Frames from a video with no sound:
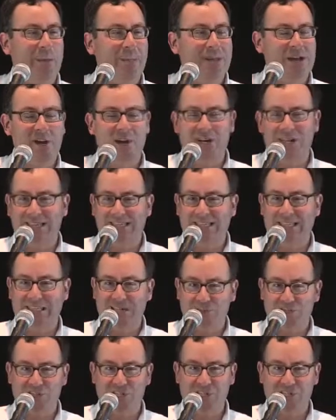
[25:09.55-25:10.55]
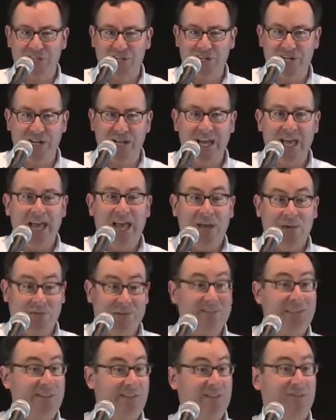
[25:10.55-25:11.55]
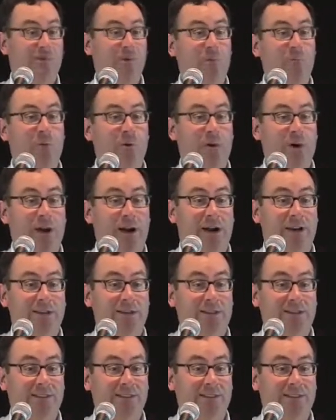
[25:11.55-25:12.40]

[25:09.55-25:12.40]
American literature. It was the Civil War.